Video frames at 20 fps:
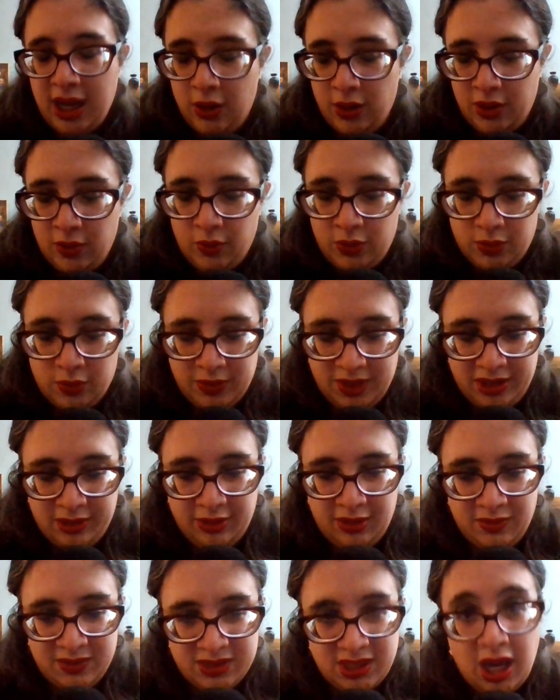And it would whether
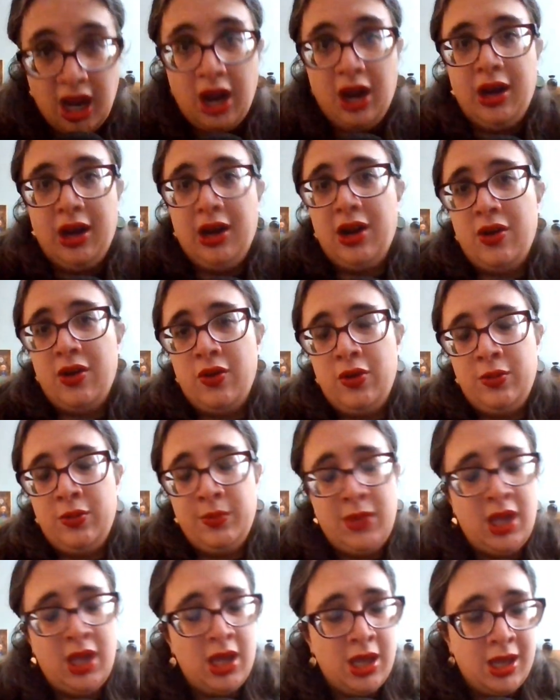it was our home,
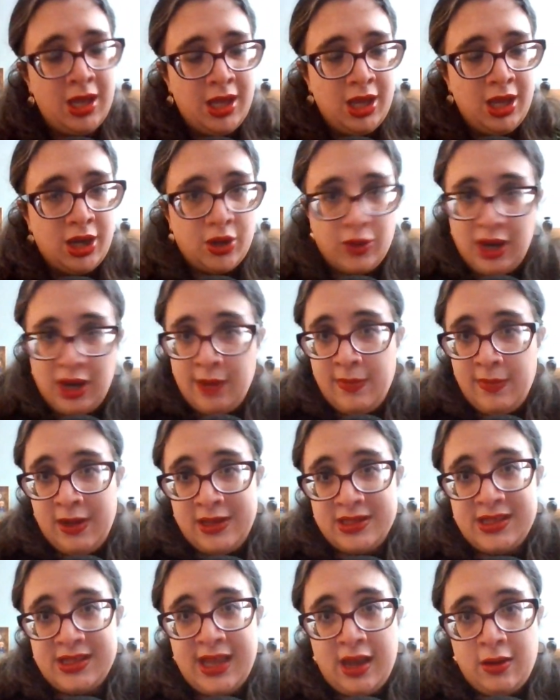
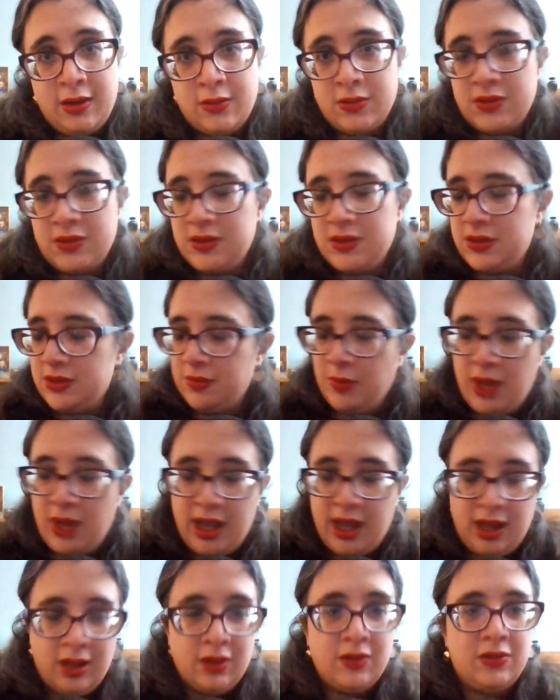grandma's house, my
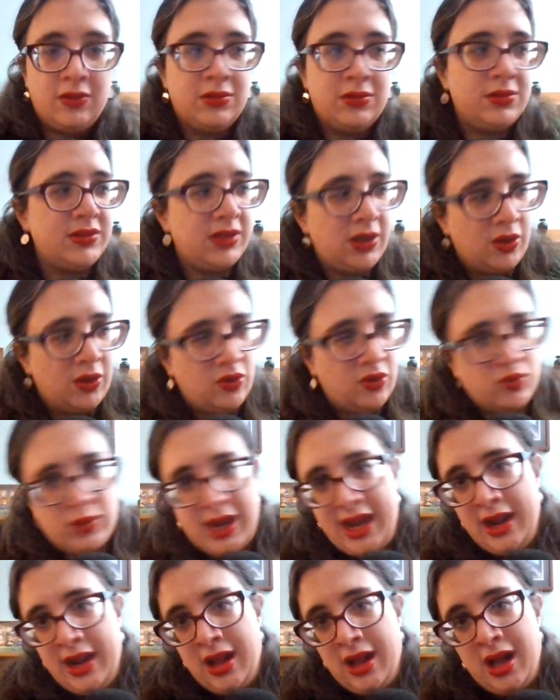uncle's, a
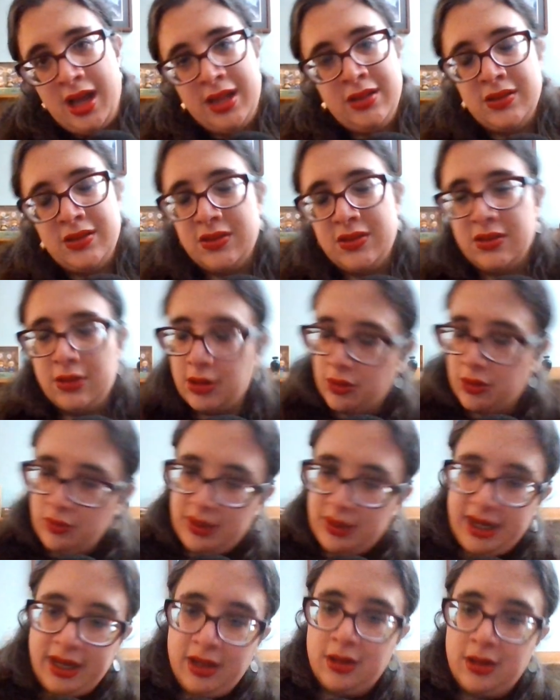great aunt's, or
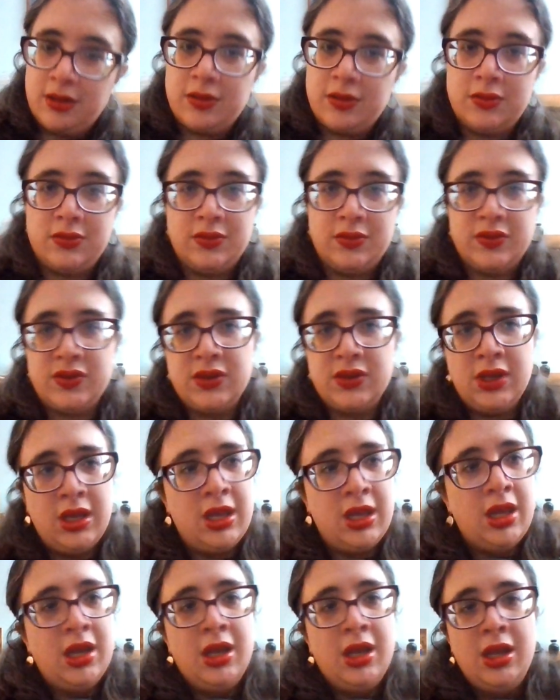great uncle's,
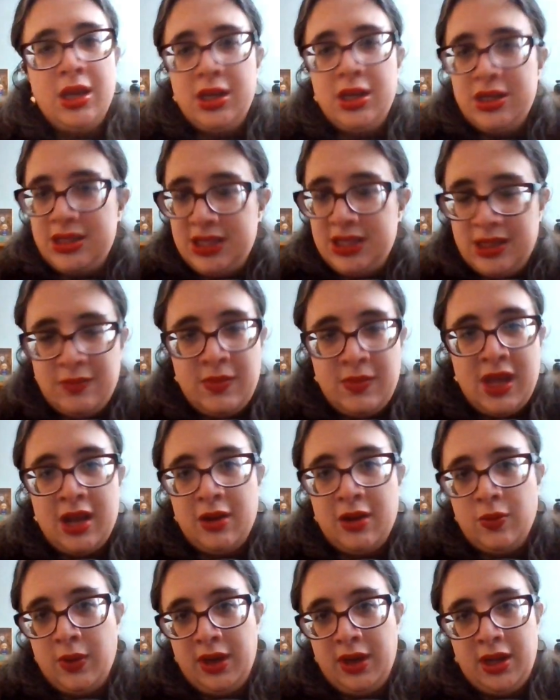didn't matter
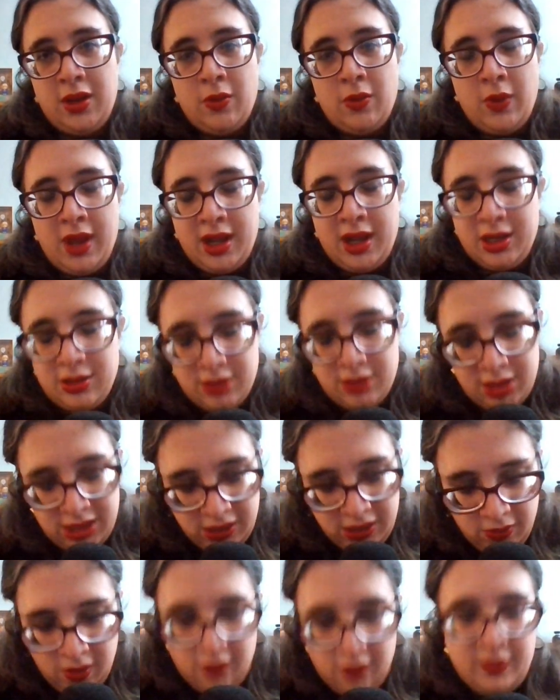where you went,
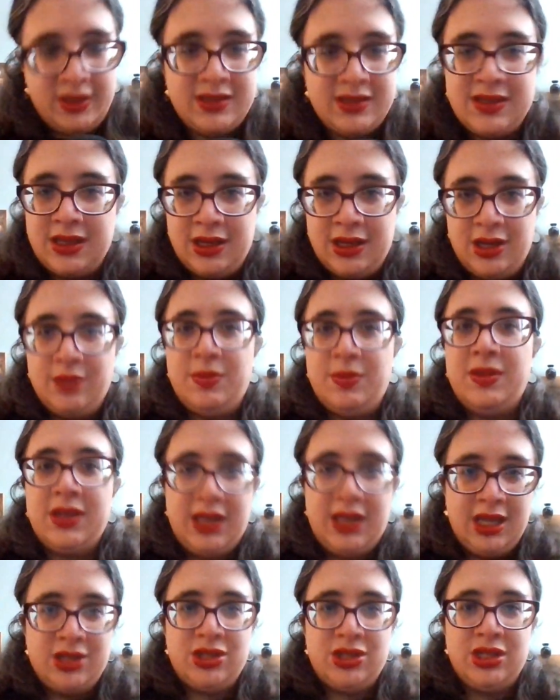you always ended up at the
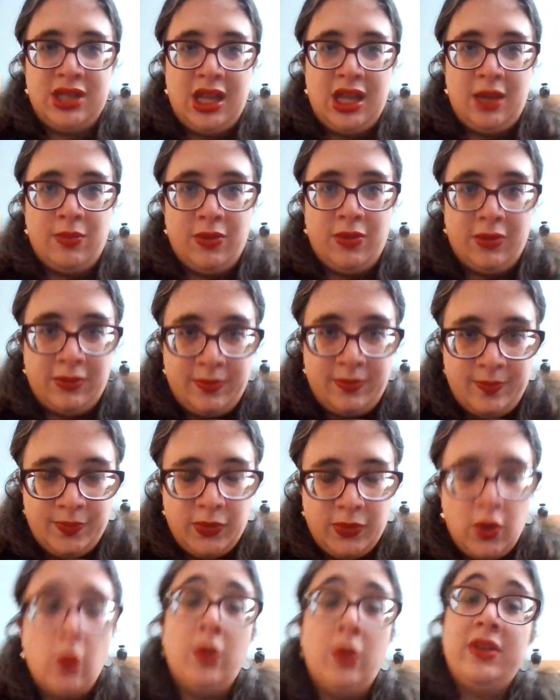kitchen table
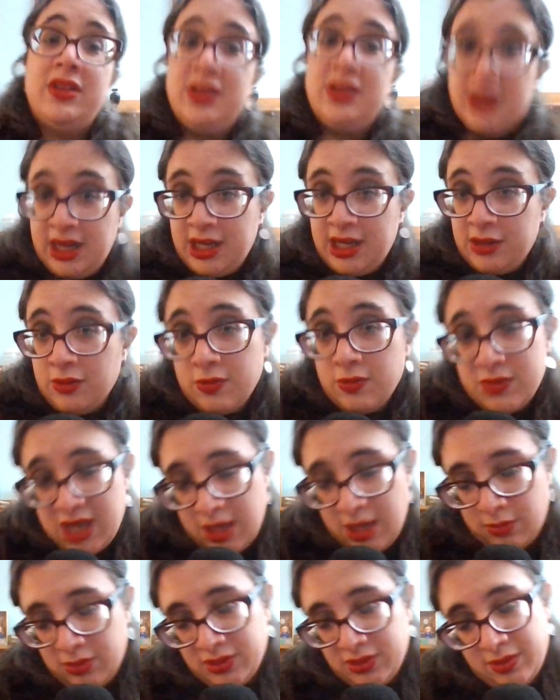or the dining room
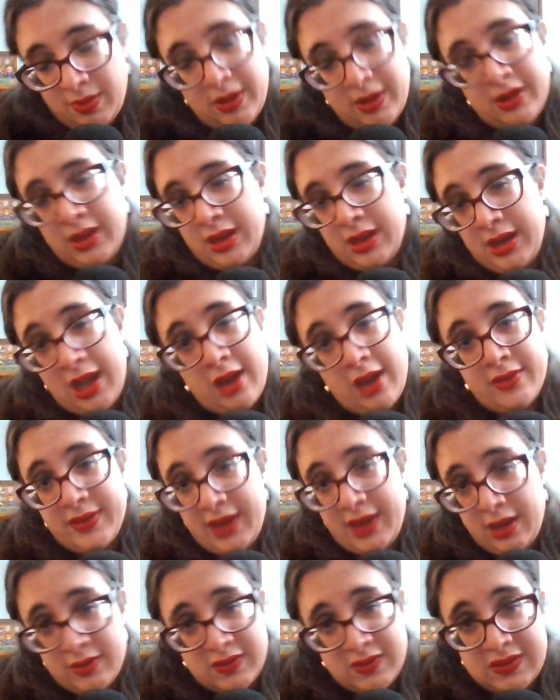table, depending on how the
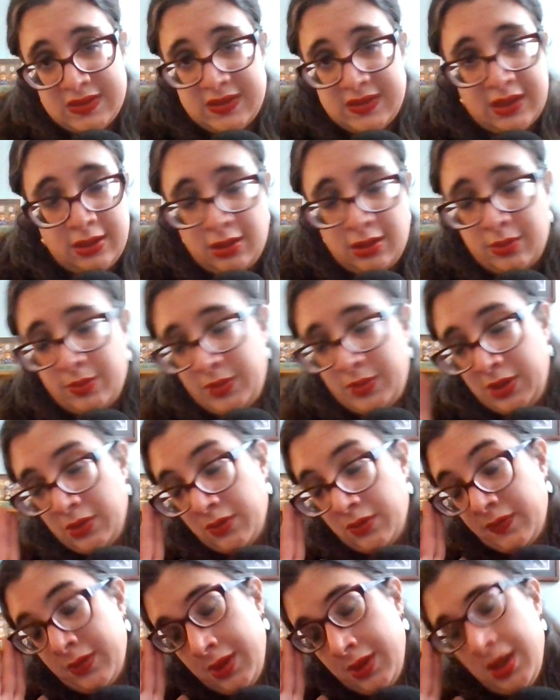house is set up. You know, if